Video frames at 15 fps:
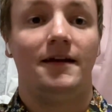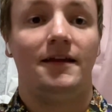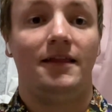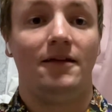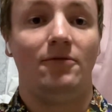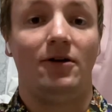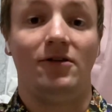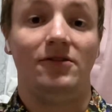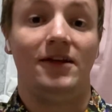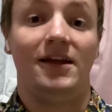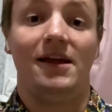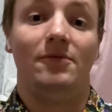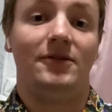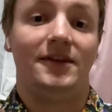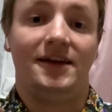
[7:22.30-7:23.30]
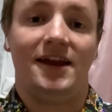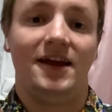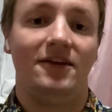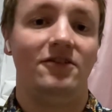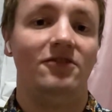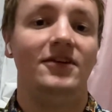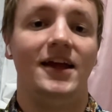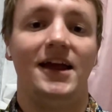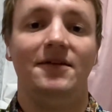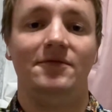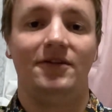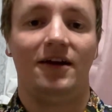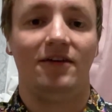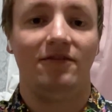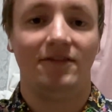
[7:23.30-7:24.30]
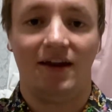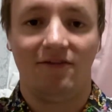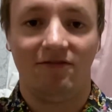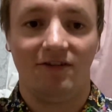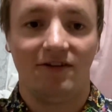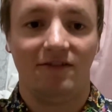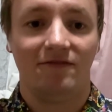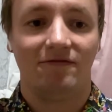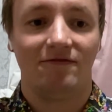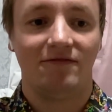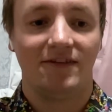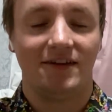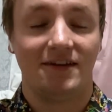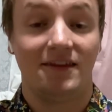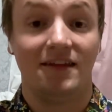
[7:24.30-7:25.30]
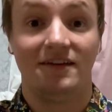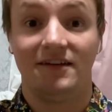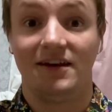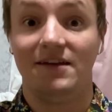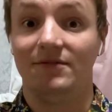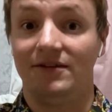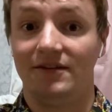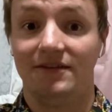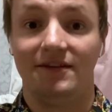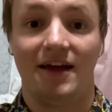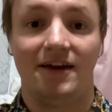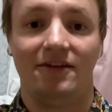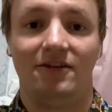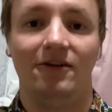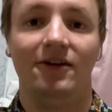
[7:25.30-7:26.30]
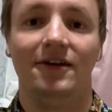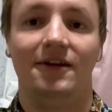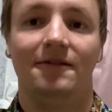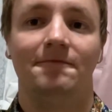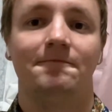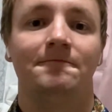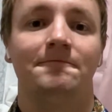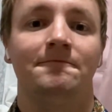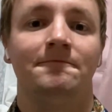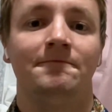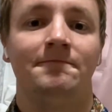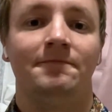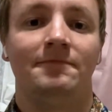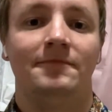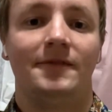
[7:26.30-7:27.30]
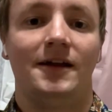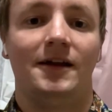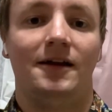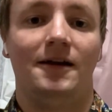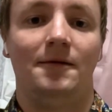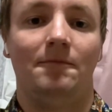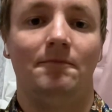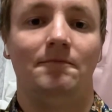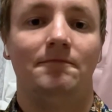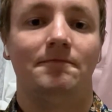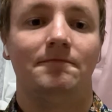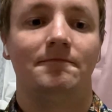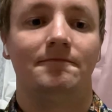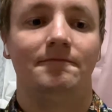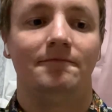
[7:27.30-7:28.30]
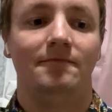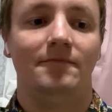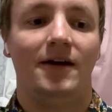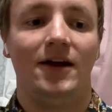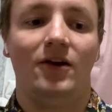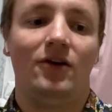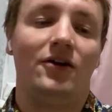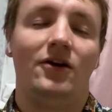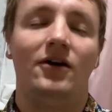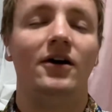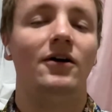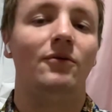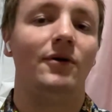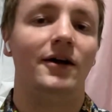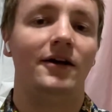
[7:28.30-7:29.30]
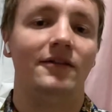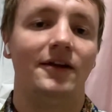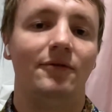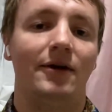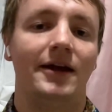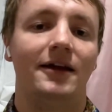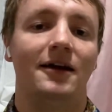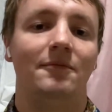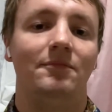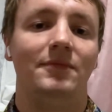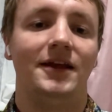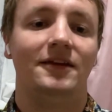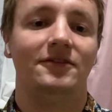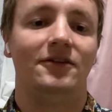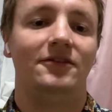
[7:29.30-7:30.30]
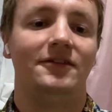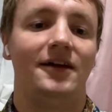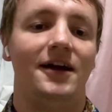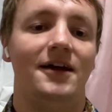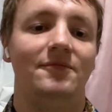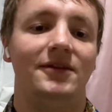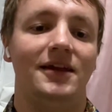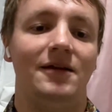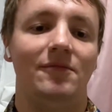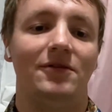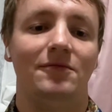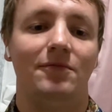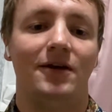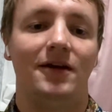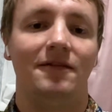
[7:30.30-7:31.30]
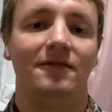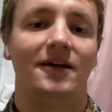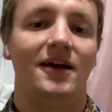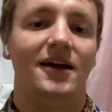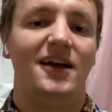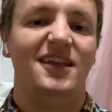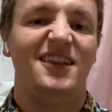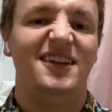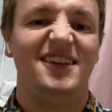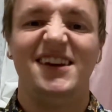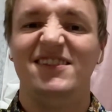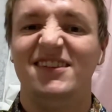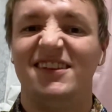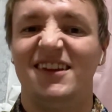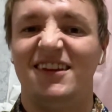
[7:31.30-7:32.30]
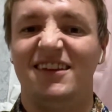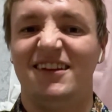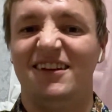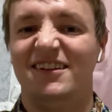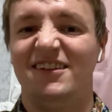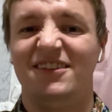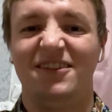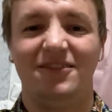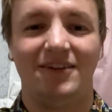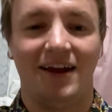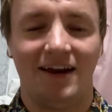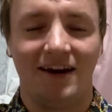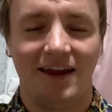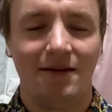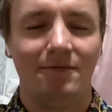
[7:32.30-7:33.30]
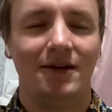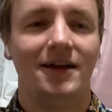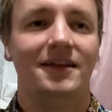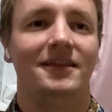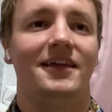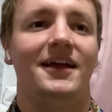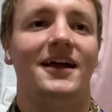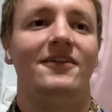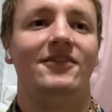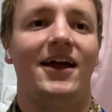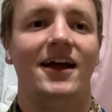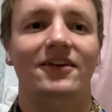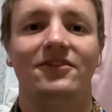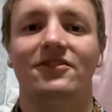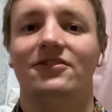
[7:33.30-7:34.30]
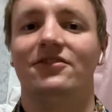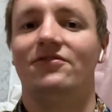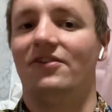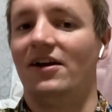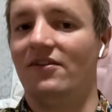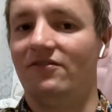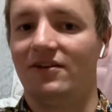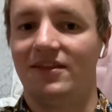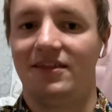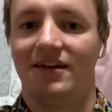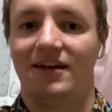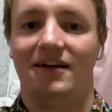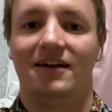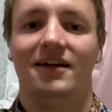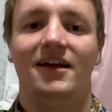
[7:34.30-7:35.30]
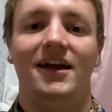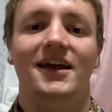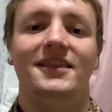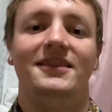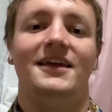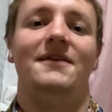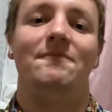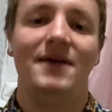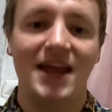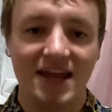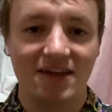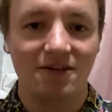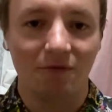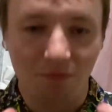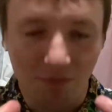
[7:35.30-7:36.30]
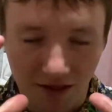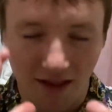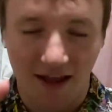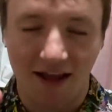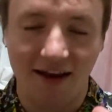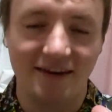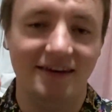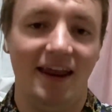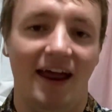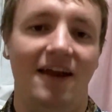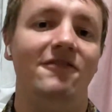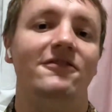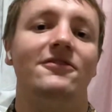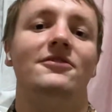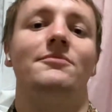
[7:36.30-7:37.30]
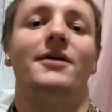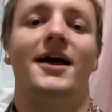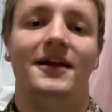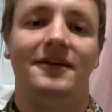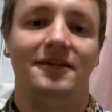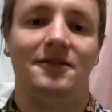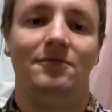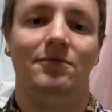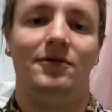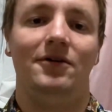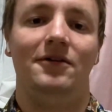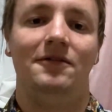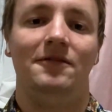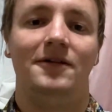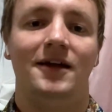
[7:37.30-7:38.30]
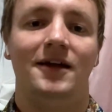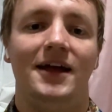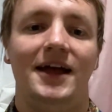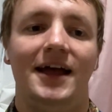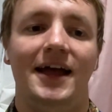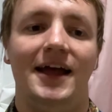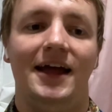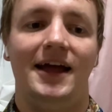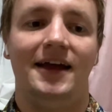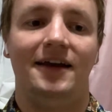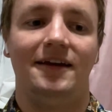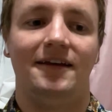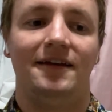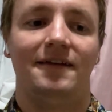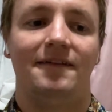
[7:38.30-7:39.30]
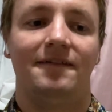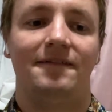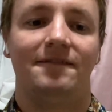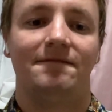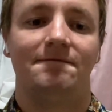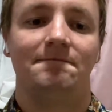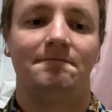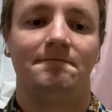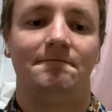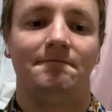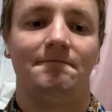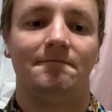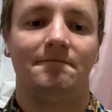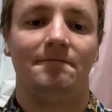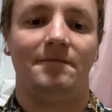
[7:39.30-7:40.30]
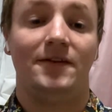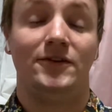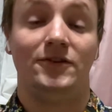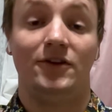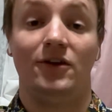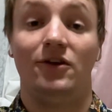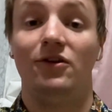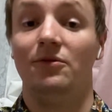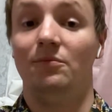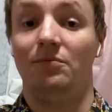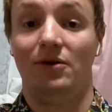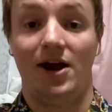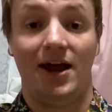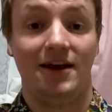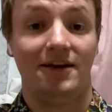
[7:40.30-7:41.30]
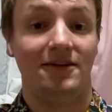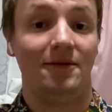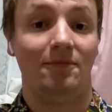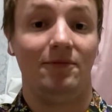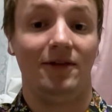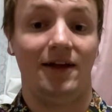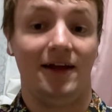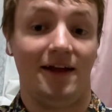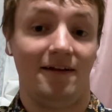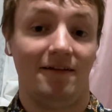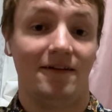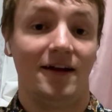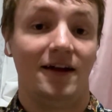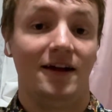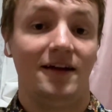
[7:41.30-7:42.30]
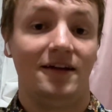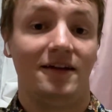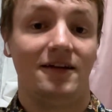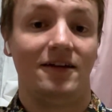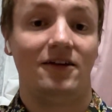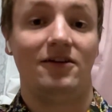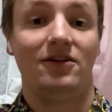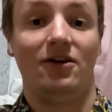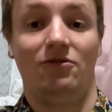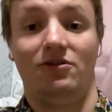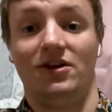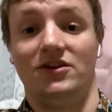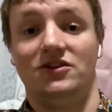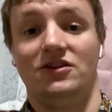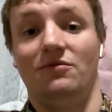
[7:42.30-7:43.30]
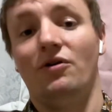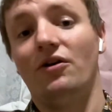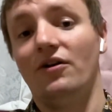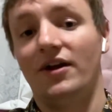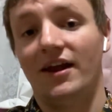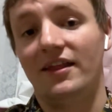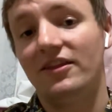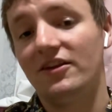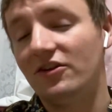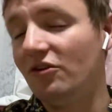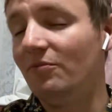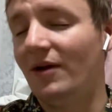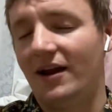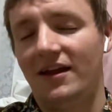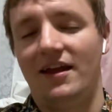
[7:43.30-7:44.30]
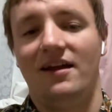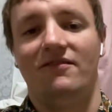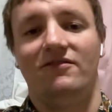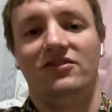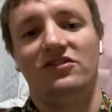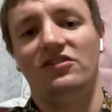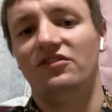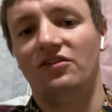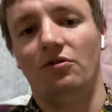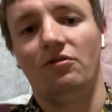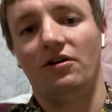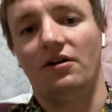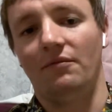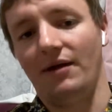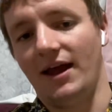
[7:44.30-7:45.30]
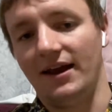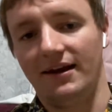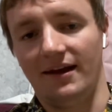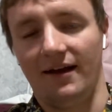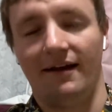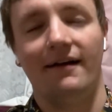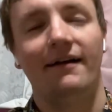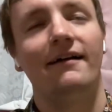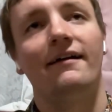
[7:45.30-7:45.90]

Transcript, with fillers: They were only able to take two games off Denver. This team is just that good. Um, I don't know how well they rank up against all-time teams, but this team's they're just so dynamic. They have answers for everything. They make you play Denver basketball, and it's a good brand to play. Jokic and Murray, the two-man game is just so commanding.